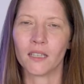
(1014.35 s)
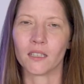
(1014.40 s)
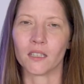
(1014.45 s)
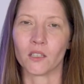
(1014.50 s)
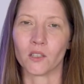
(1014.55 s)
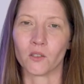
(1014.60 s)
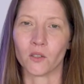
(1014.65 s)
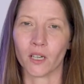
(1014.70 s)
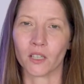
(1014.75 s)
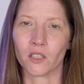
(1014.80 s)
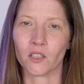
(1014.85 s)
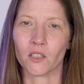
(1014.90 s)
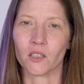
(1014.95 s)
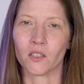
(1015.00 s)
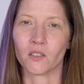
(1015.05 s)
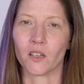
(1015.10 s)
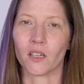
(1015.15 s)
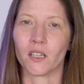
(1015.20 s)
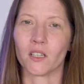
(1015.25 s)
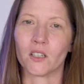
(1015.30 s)
distraction
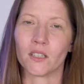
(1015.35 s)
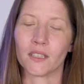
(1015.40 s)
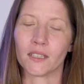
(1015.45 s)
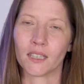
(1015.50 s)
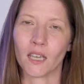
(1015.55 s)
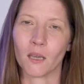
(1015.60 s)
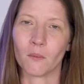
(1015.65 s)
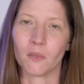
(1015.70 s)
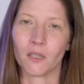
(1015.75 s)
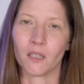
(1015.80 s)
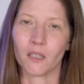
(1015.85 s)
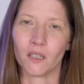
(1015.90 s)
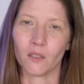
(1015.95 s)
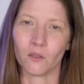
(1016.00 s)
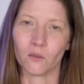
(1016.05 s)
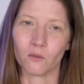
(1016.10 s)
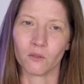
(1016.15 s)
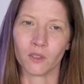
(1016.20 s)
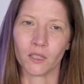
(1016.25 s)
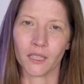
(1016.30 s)
strategies can be
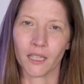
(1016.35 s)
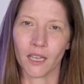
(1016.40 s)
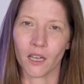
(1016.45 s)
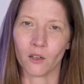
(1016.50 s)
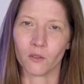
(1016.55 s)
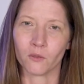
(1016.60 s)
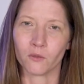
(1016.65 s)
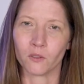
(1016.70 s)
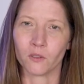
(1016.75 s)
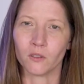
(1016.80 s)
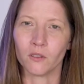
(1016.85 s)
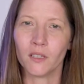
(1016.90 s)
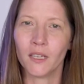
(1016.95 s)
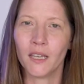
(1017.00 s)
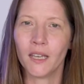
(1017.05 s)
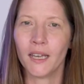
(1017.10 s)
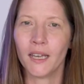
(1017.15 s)
really helpful.